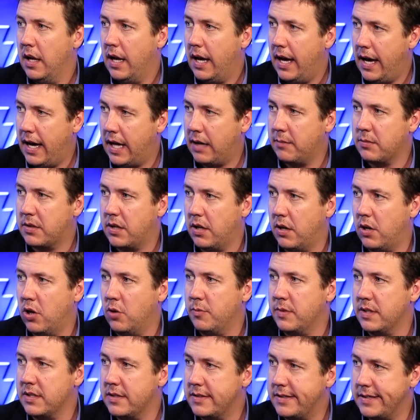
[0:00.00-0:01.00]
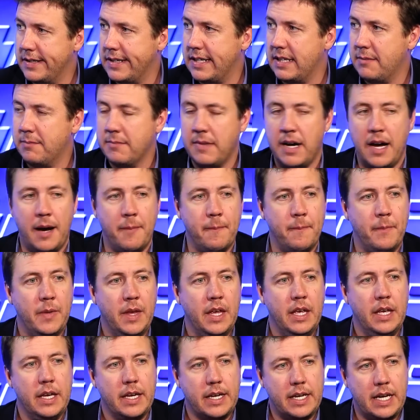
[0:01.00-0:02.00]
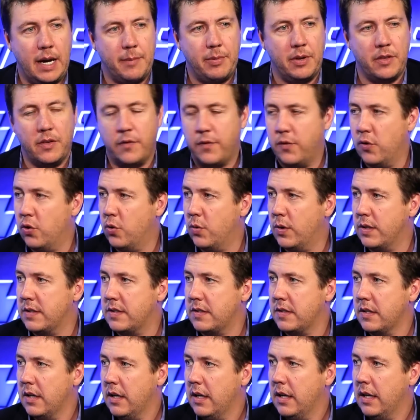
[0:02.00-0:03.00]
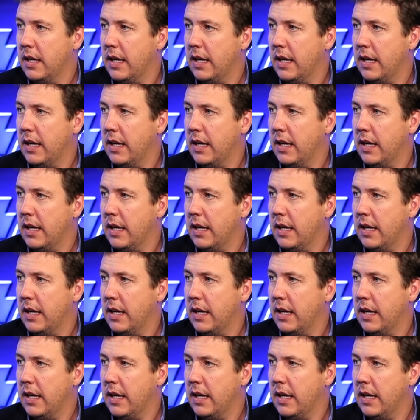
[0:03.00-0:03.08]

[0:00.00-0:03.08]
Adam Coleman, Dean Mumm, a couple of the forwards.